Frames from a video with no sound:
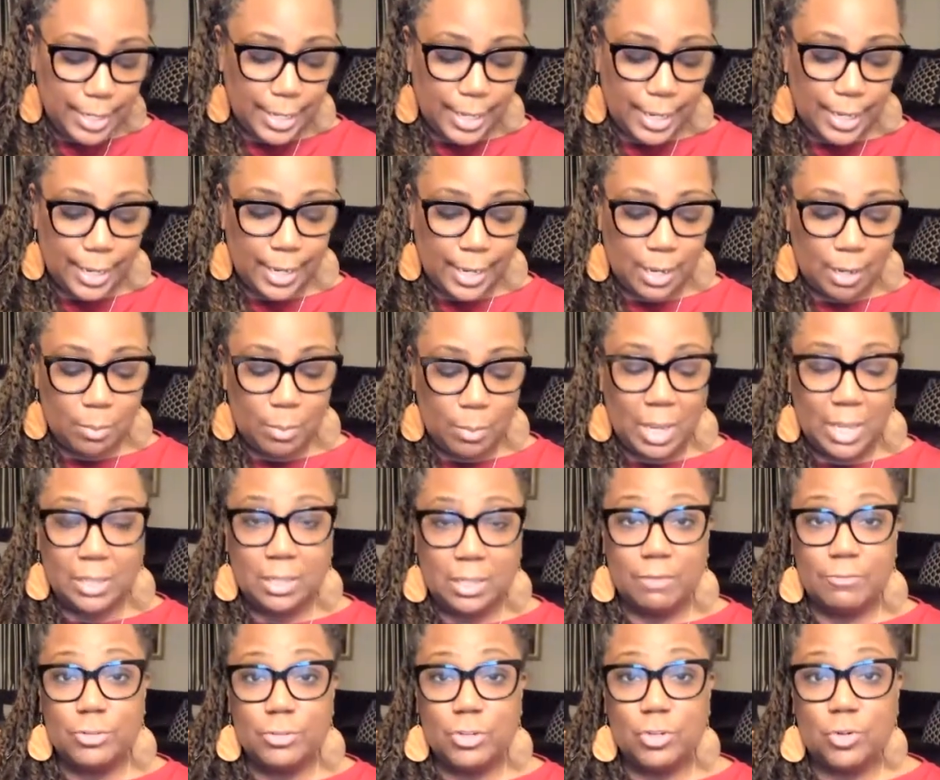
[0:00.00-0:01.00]
I
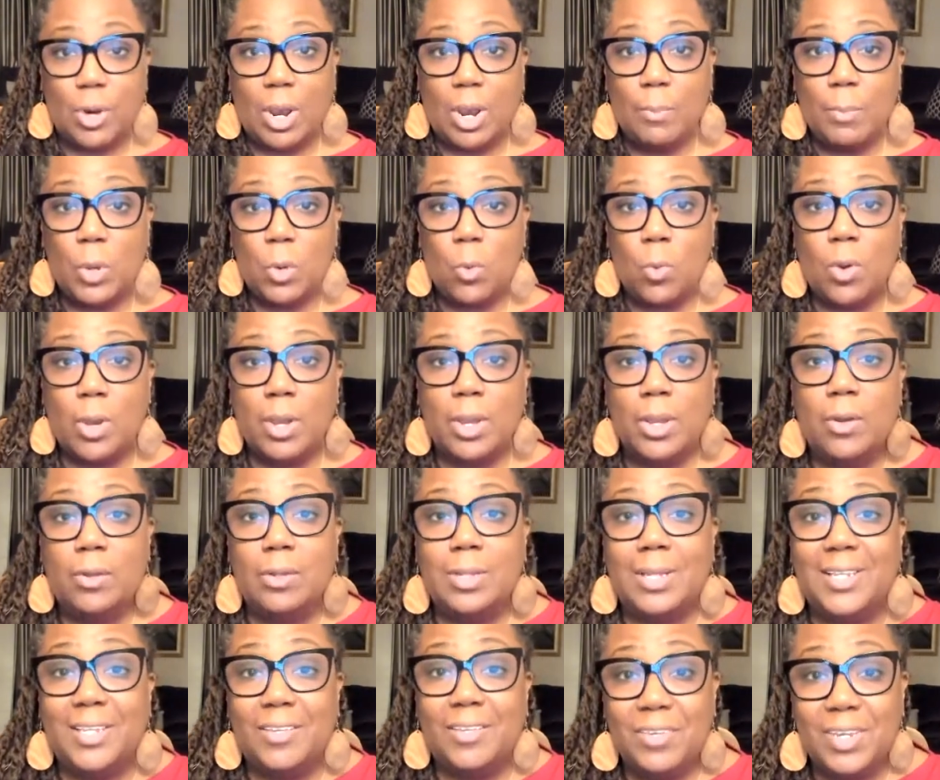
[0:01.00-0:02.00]
love trauma oil.
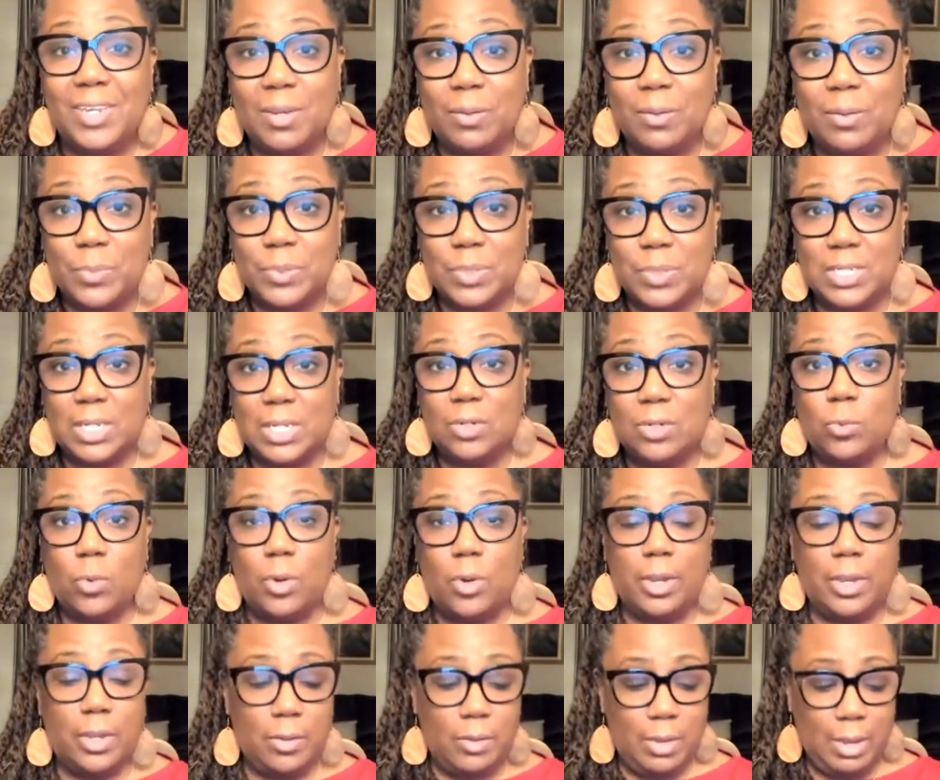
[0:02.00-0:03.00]
I love hemp seed
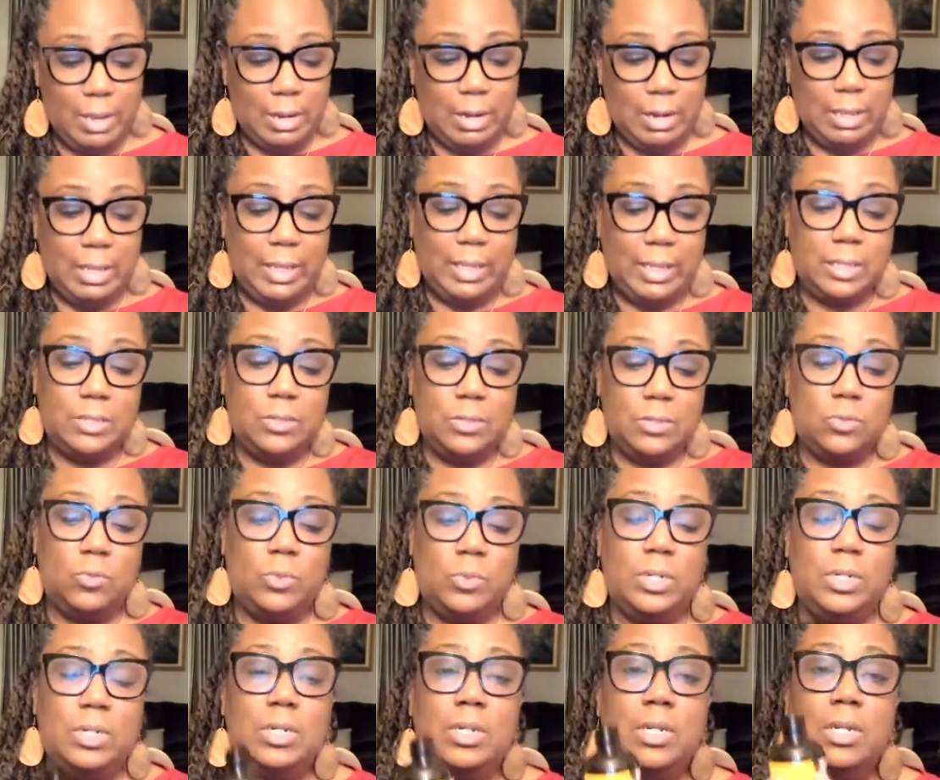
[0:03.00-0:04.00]
oil. And I like this
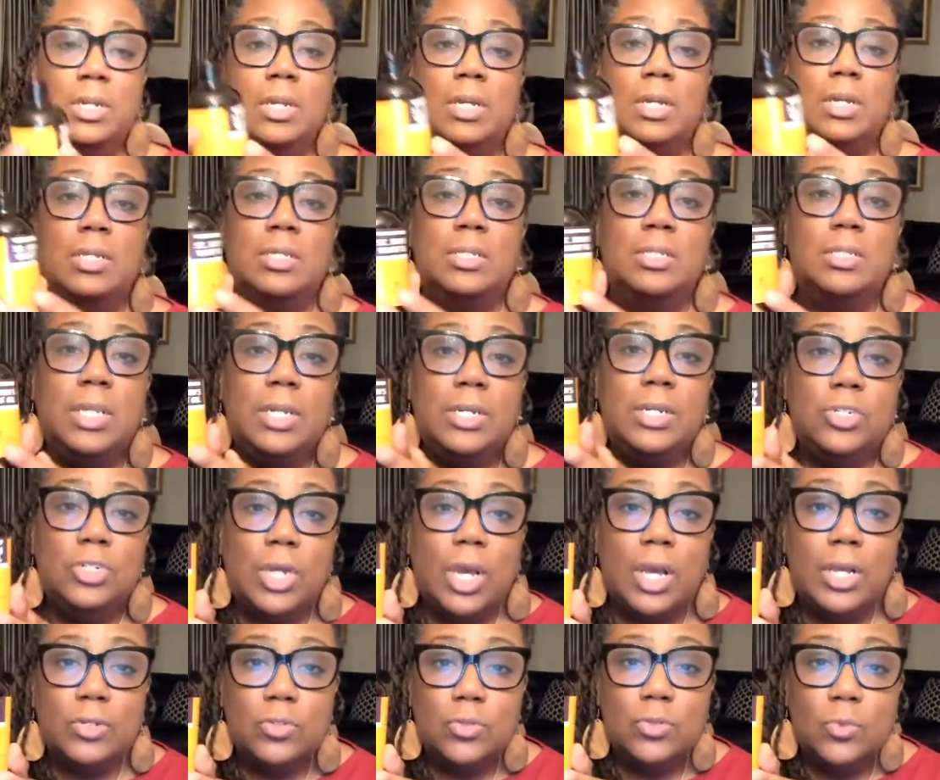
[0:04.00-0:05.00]
one, St.
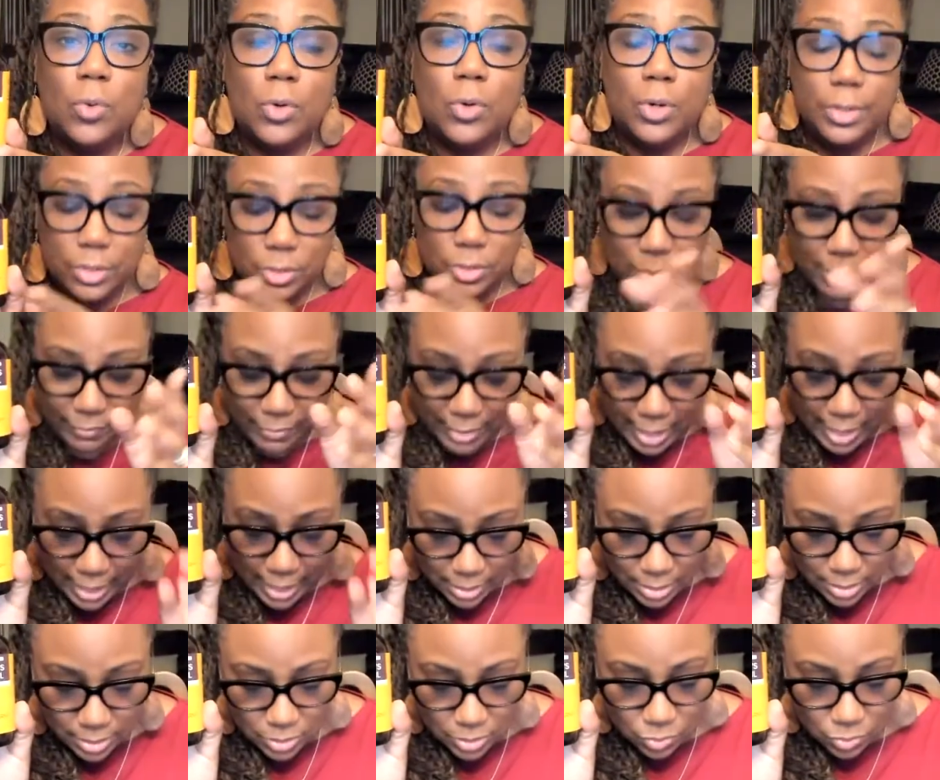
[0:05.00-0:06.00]
John's wort. So I've got
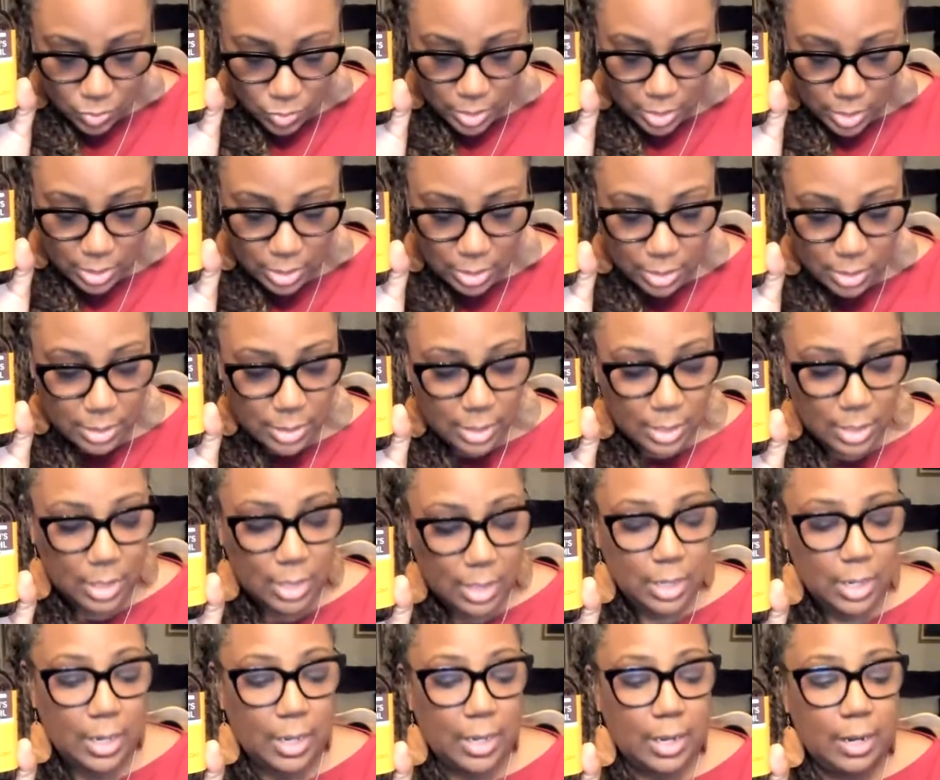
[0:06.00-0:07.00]
this one
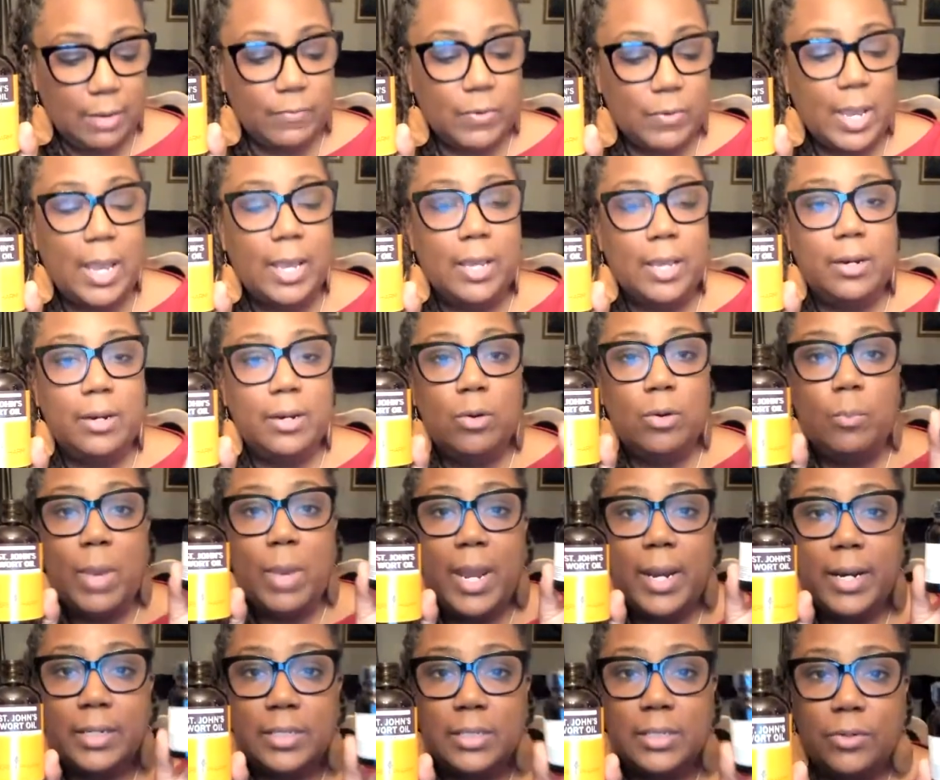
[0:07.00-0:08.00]
and I've got
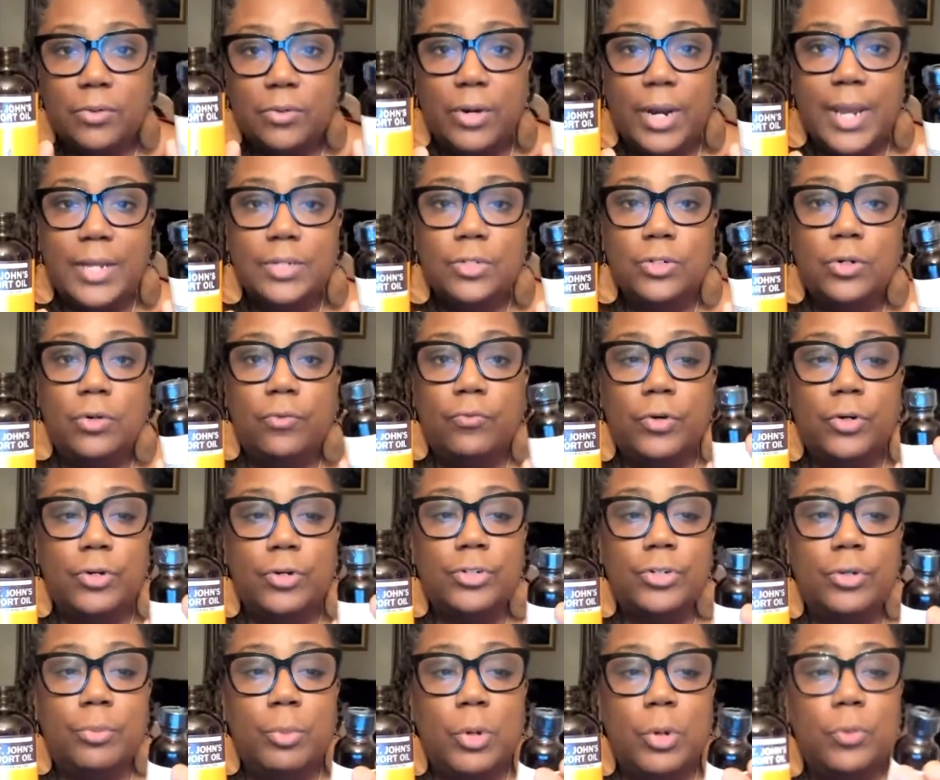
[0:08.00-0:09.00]
Aromatics International
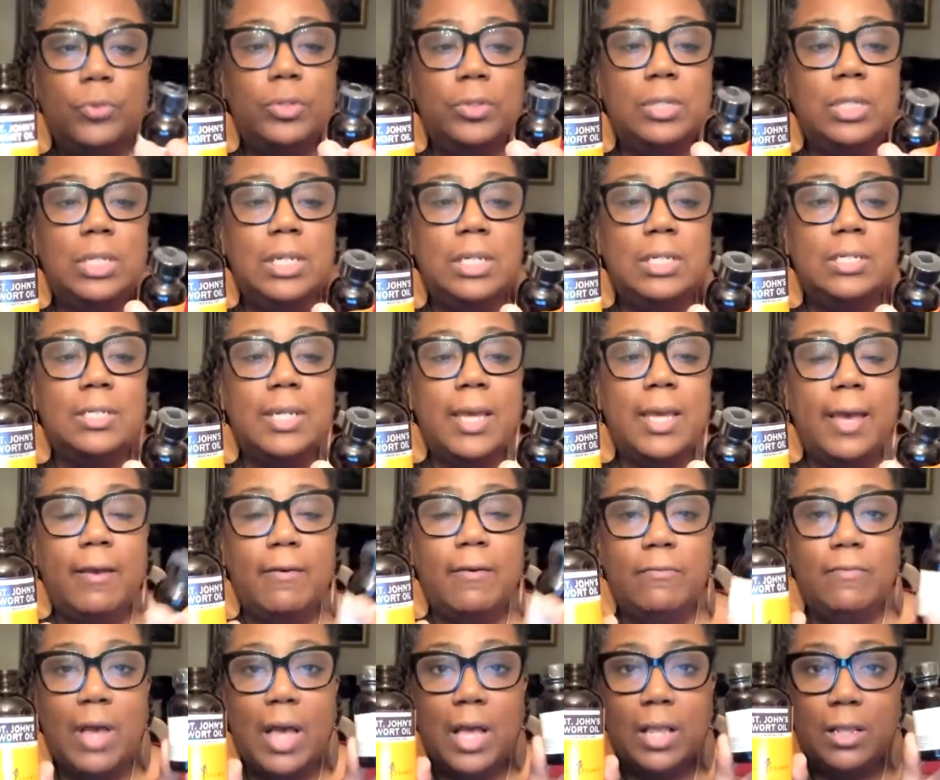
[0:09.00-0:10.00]
version. Both of these
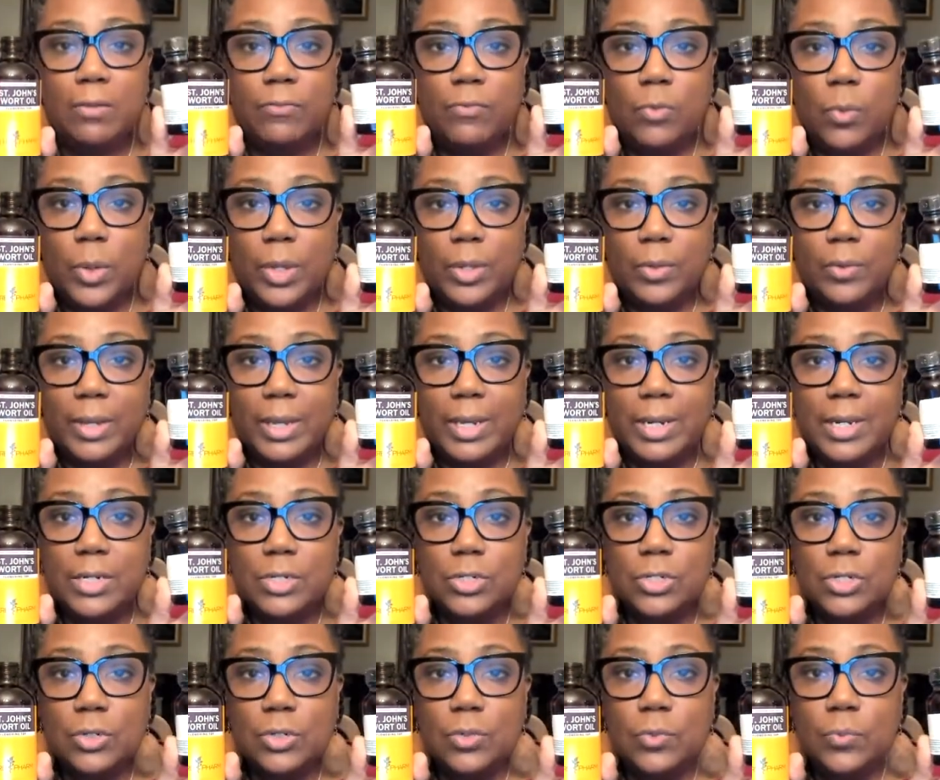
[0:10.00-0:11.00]
have olive oil in it
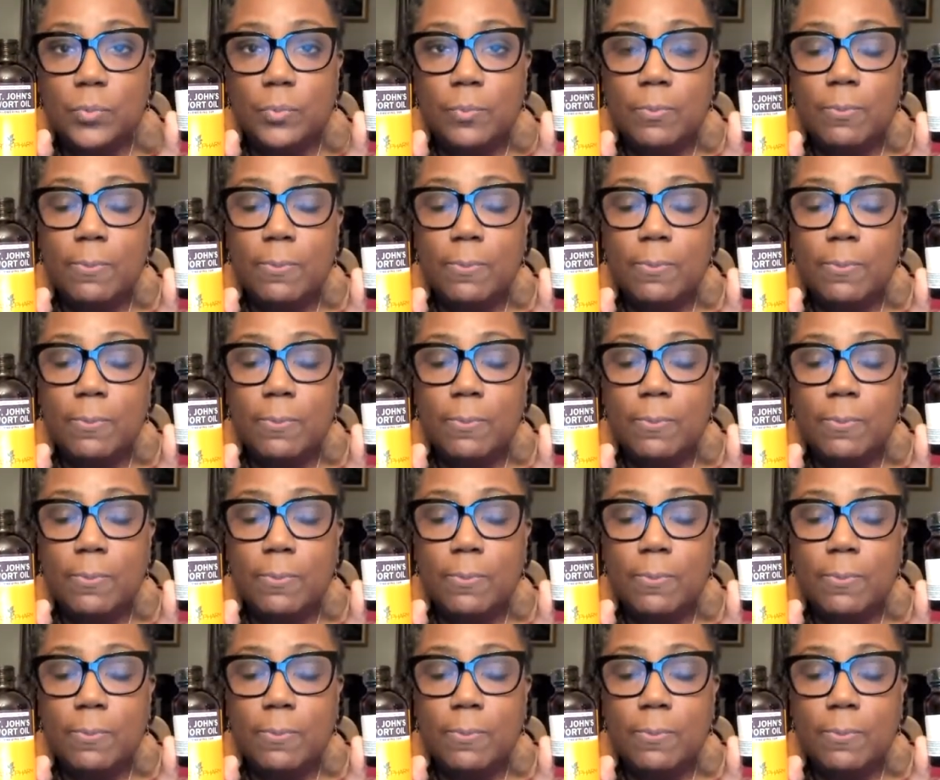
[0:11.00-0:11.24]
too.